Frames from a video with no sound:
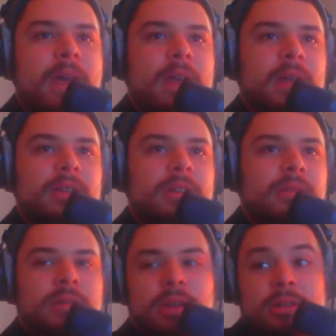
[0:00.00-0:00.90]

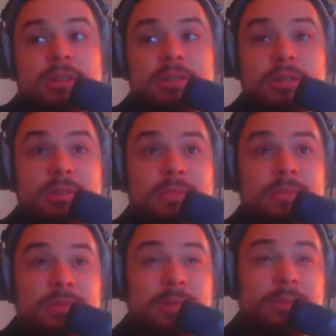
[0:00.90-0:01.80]
I guess it's just
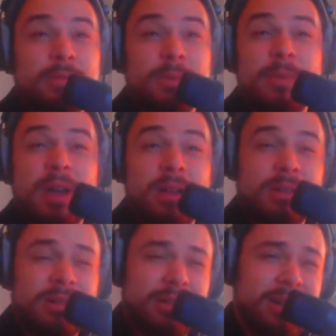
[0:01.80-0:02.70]
some form of
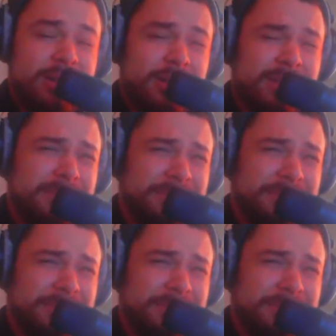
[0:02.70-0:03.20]
outlet. I don't know.